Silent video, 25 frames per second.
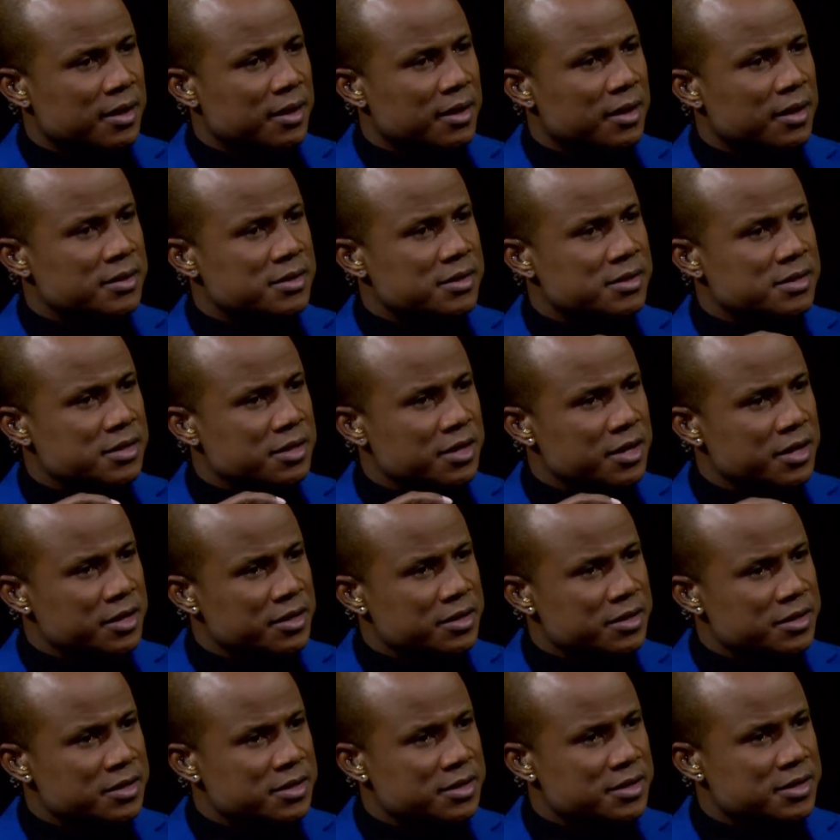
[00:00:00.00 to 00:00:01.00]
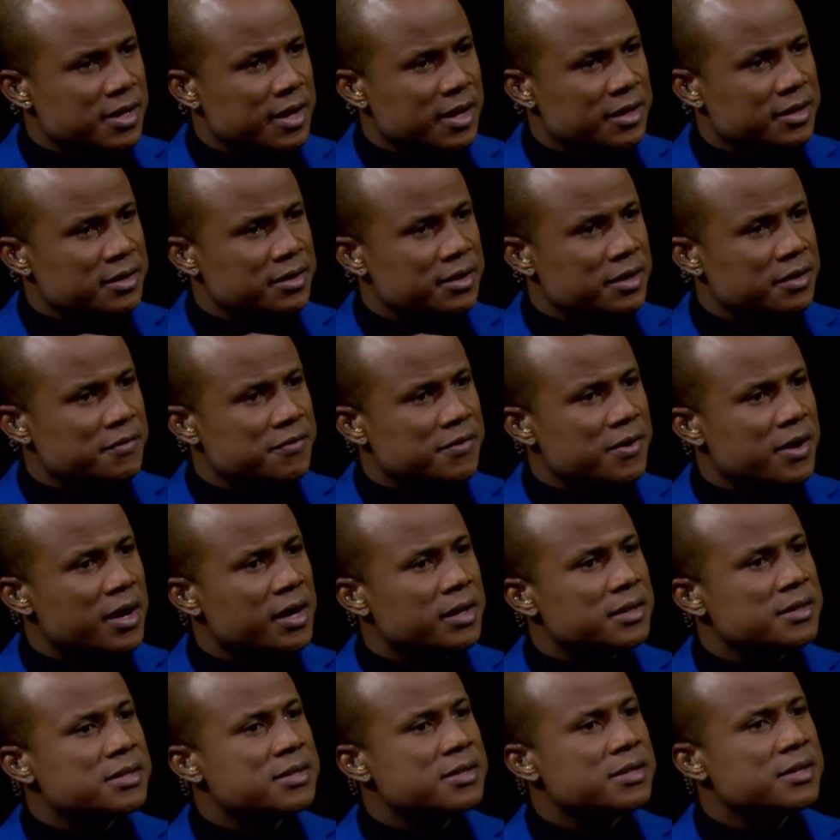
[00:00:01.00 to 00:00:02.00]
skills at an
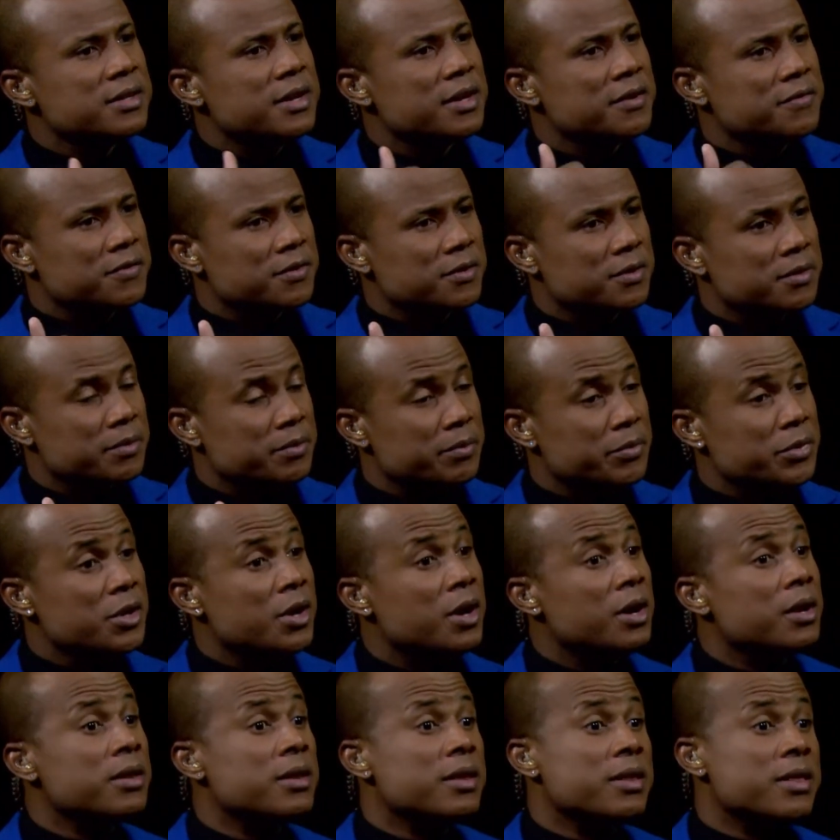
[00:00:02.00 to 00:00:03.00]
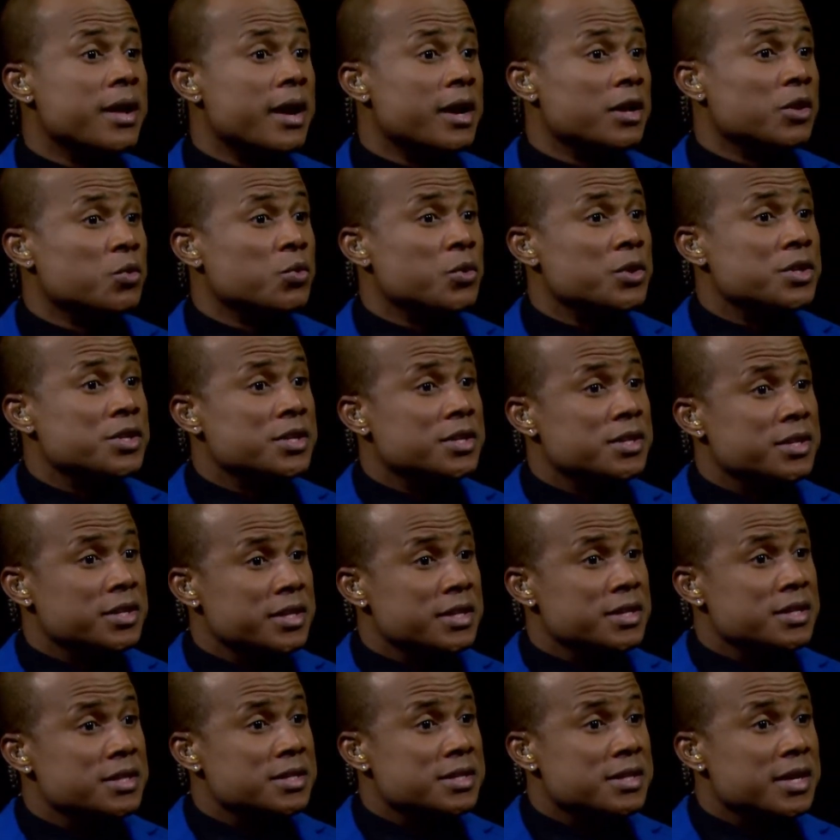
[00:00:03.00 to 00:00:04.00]
advanced level beyond that which the
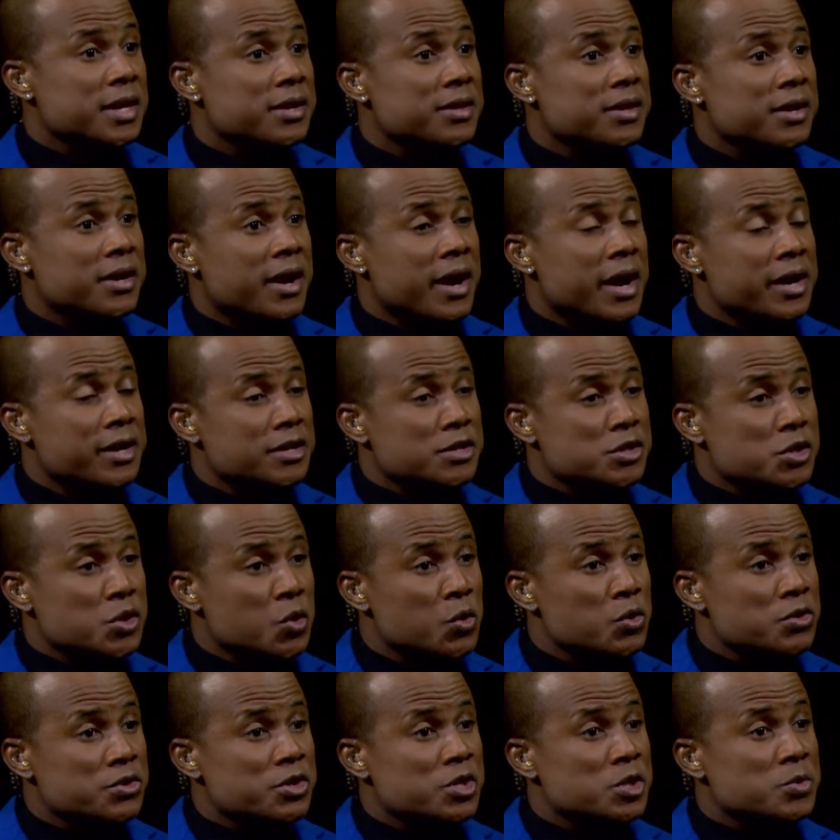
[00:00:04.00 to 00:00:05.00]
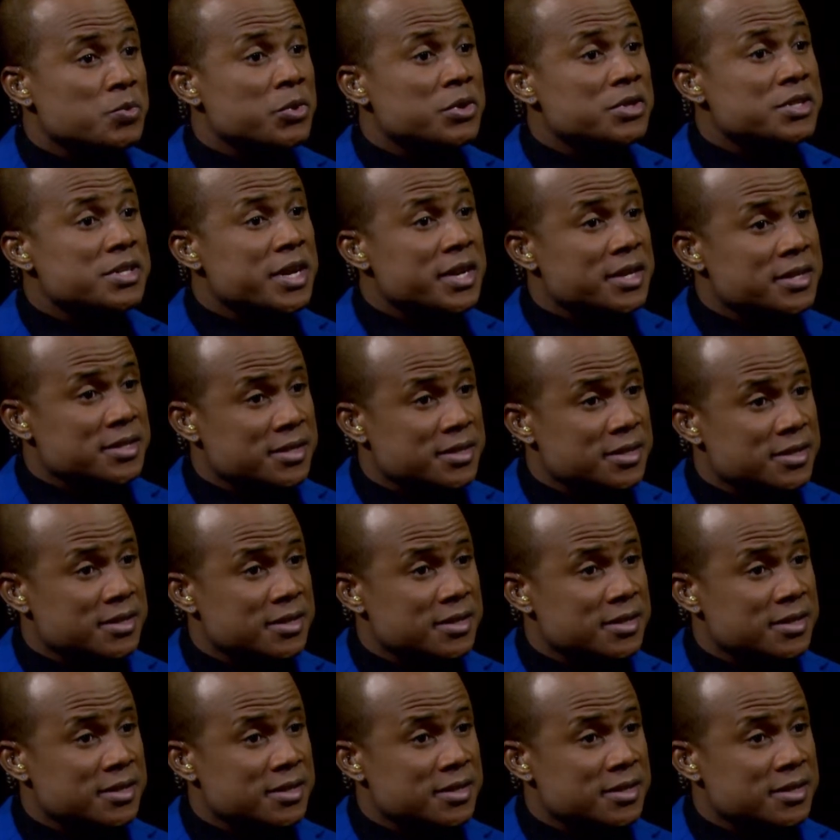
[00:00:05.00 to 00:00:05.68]
deans and the guidance counselors possess.